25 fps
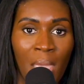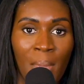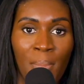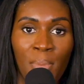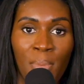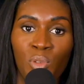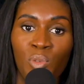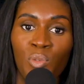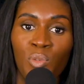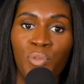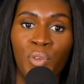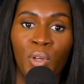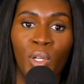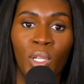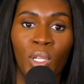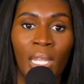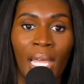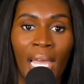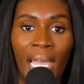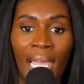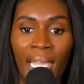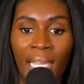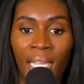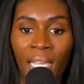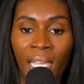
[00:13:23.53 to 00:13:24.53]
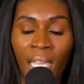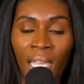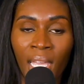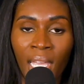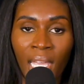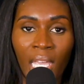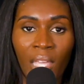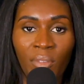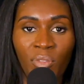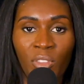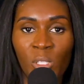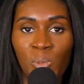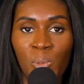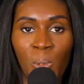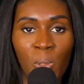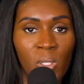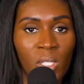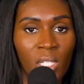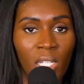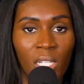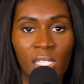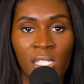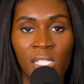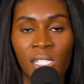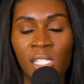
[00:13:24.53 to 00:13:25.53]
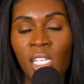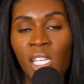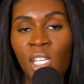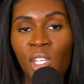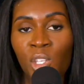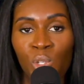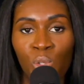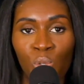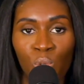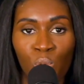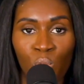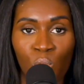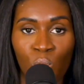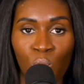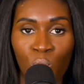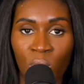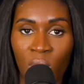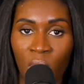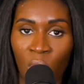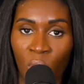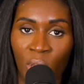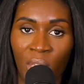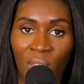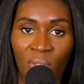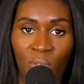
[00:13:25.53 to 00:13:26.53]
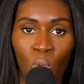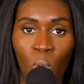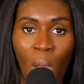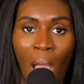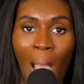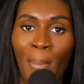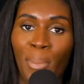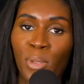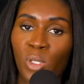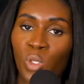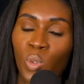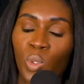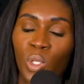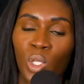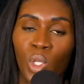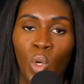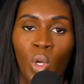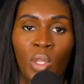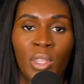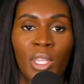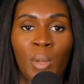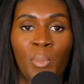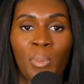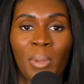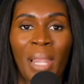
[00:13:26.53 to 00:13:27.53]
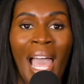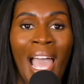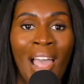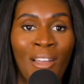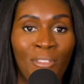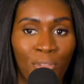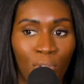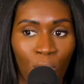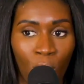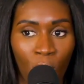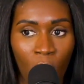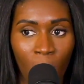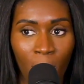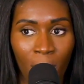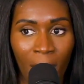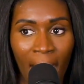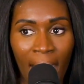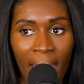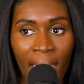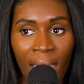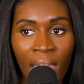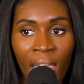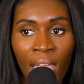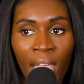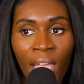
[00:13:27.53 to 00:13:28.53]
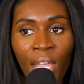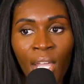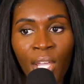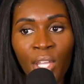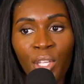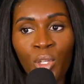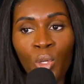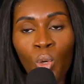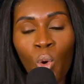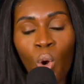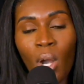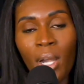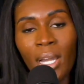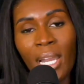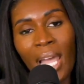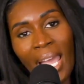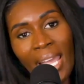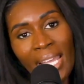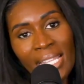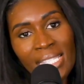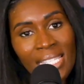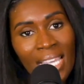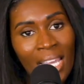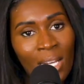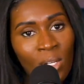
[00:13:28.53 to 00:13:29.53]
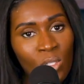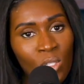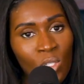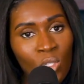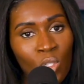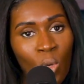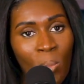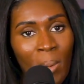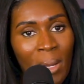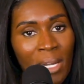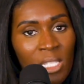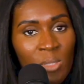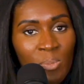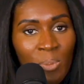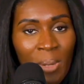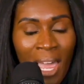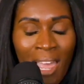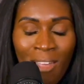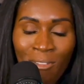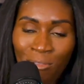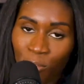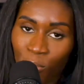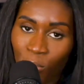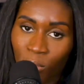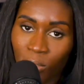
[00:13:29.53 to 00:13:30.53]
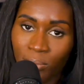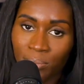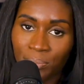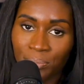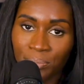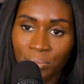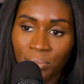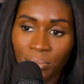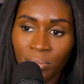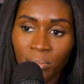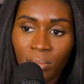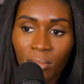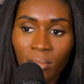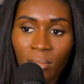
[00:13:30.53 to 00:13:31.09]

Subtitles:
Maybe you feel if this person could see you, they'll give you an opportunity on their platform. You are not entitled to nobody's platform.